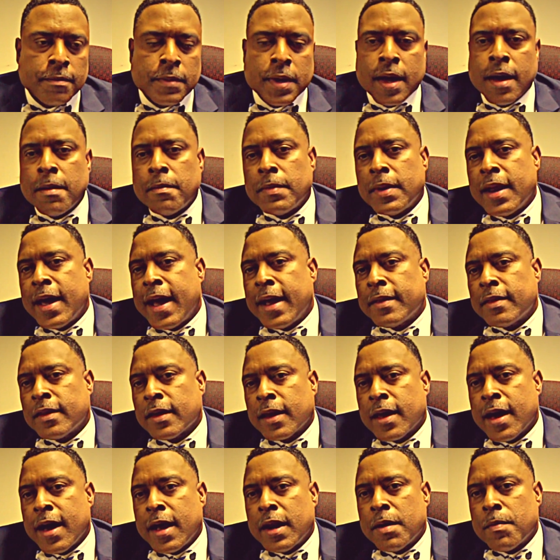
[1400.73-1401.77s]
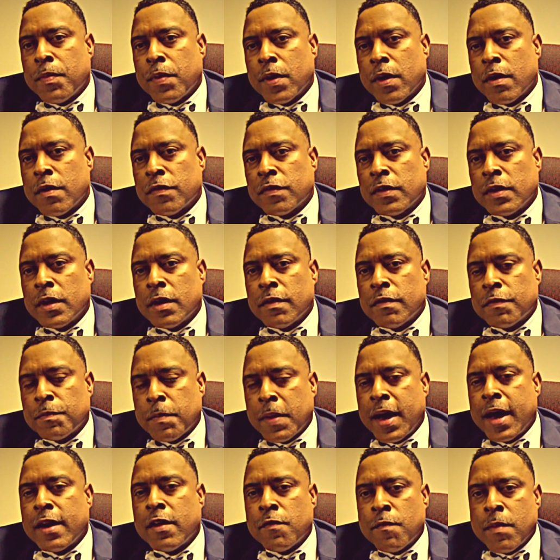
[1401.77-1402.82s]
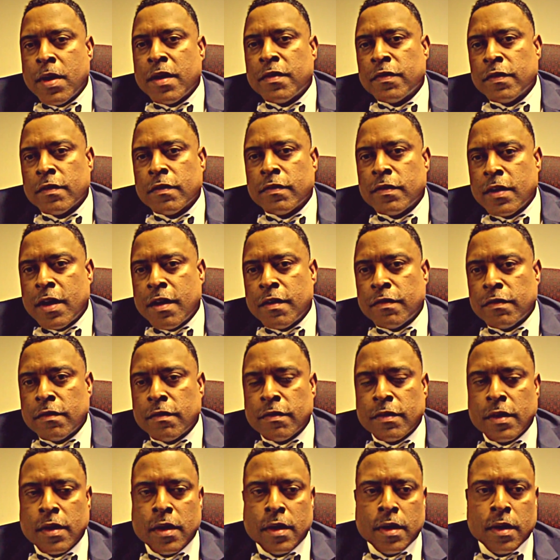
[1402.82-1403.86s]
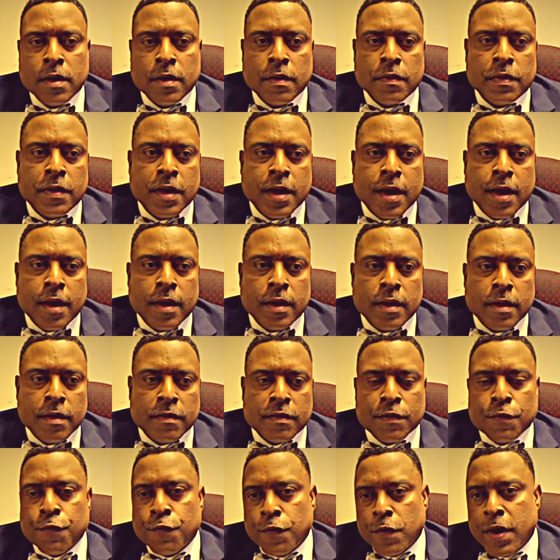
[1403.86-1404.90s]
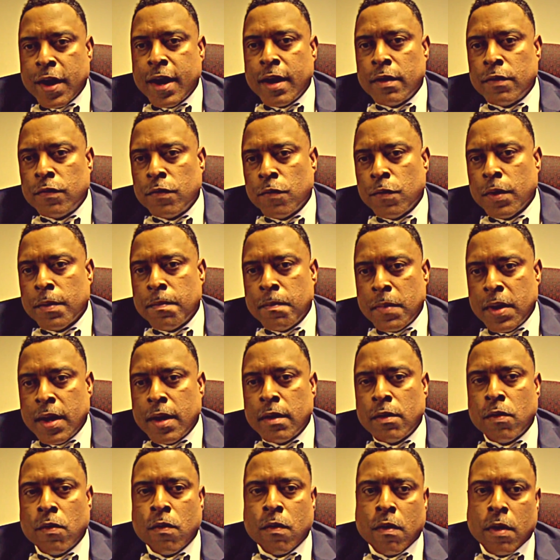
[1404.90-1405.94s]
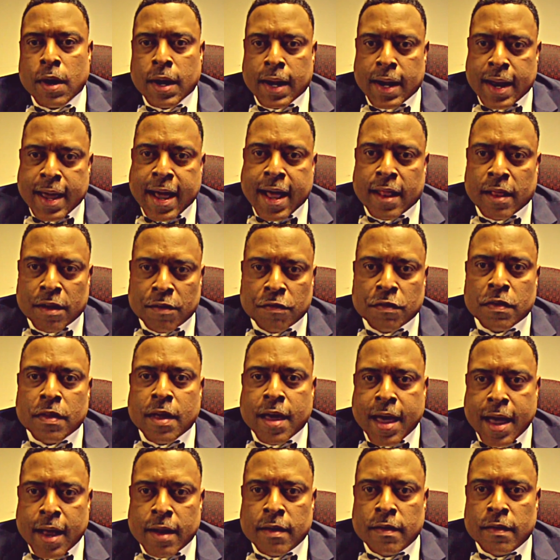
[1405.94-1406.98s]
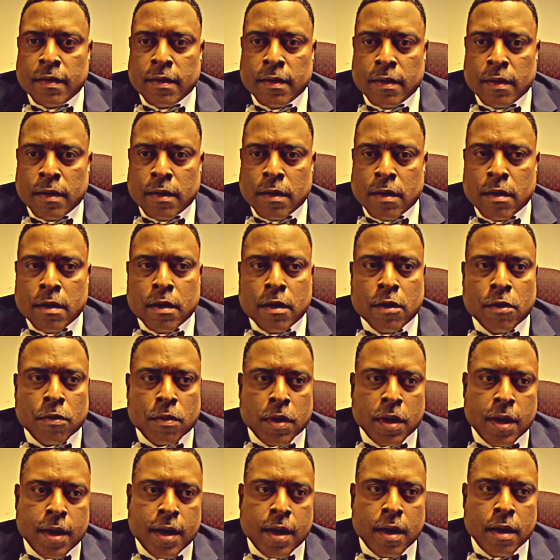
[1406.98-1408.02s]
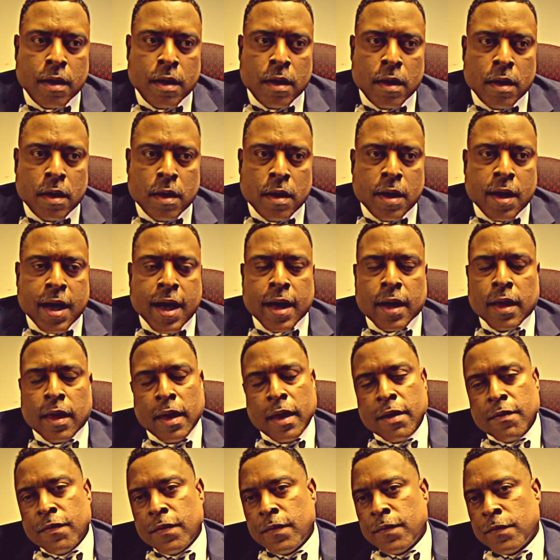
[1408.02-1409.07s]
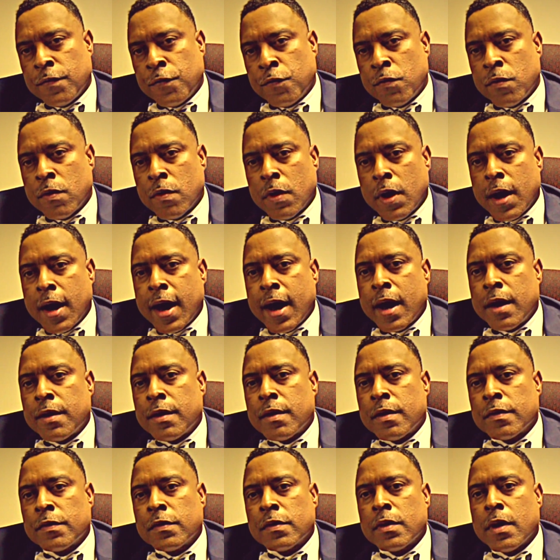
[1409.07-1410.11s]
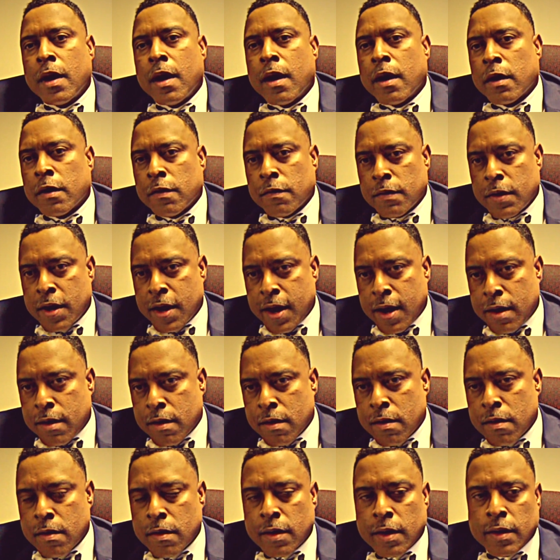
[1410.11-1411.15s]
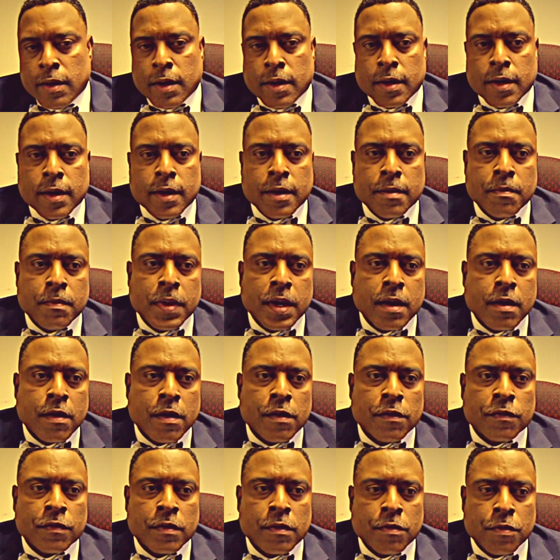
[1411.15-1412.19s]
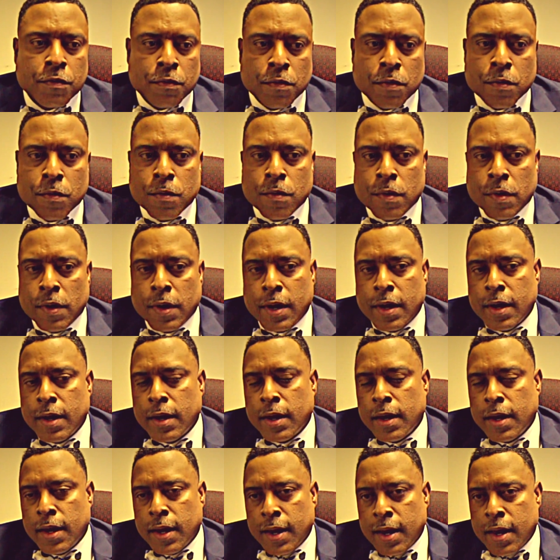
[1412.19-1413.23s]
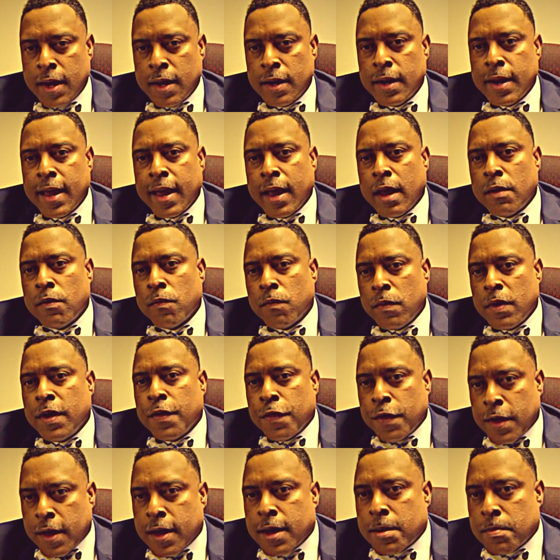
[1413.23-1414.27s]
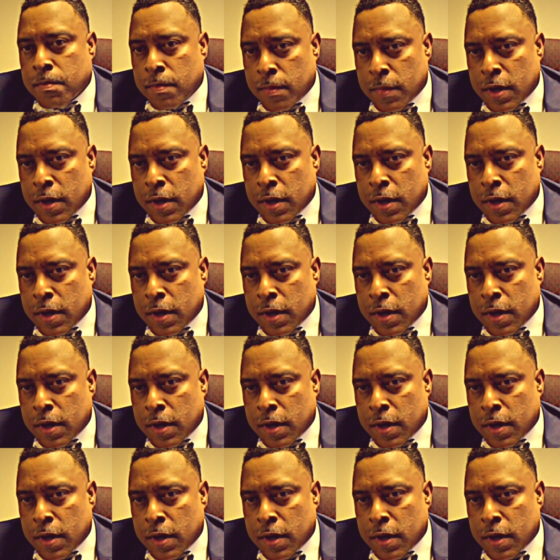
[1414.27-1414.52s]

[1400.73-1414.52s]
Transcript: I'm not the kind of person, in spite of my successes, that is afraid to admit or acknowledge that. Okay? I give full honor to our Creator because through, in, and with Him,